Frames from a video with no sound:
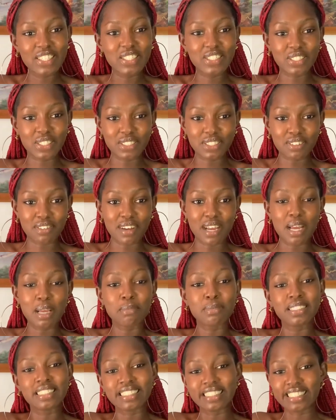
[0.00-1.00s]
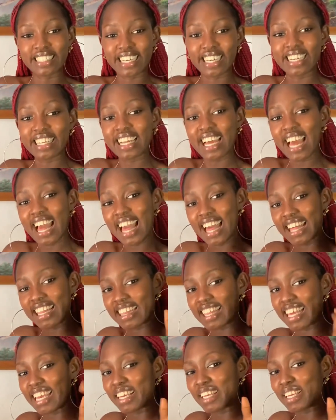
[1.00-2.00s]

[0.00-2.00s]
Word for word: subscribe to them. Thank